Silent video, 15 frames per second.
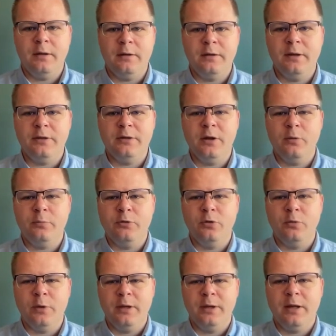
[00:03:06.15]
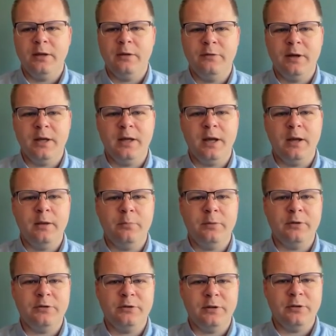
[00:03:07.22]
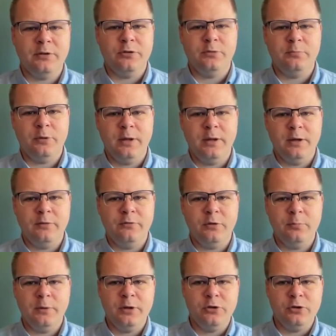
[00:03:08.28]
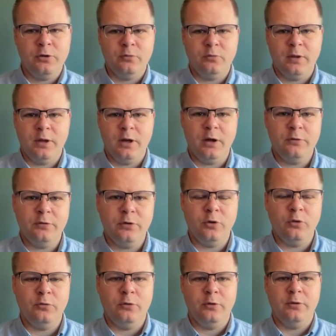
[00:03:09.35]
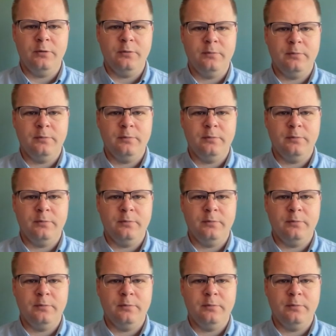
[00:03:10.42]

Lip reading: This helps you identify elements that display information when hovered over.